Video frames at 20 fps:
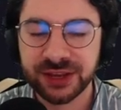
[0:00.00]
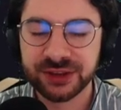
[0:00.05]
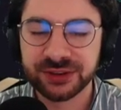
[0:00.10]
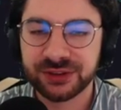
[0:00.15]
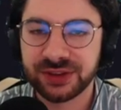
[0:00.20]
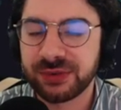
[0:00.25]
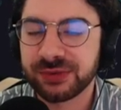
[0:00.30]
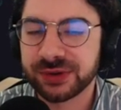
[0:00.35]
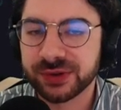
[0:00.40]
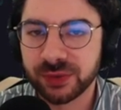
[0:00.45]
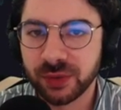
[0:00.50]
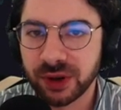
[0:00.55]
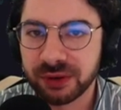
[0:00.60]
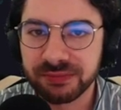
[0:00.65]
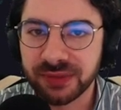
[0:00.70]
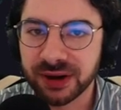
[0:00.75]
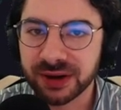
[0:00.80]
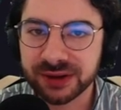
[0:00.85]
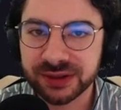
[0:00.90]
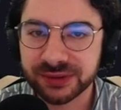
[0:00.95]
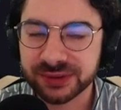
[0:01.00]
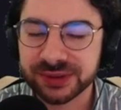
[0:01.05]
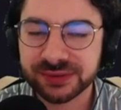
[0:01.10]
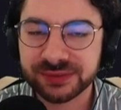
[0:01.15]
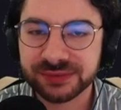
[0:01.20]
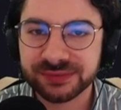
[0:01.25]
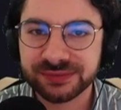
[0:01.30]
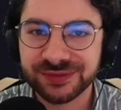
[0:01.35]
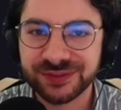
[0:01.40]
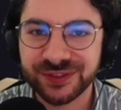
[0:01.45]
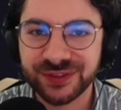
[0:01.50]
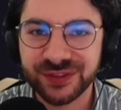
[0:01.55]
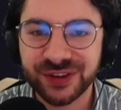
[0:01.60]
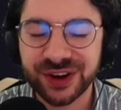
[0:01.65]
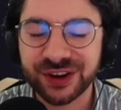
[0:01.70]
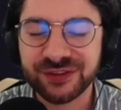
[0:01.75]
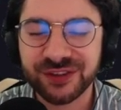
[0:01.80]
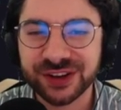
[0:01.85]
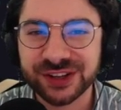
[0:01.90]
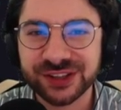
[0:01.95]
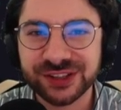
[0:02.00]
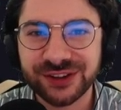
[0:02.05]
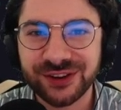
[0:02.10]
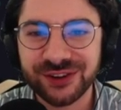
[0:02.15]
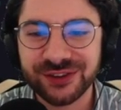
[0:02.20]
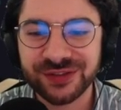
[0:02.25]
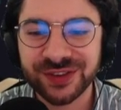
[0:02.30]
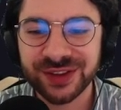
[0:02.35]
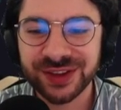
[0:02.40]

So that was one bug that was very fun to solve.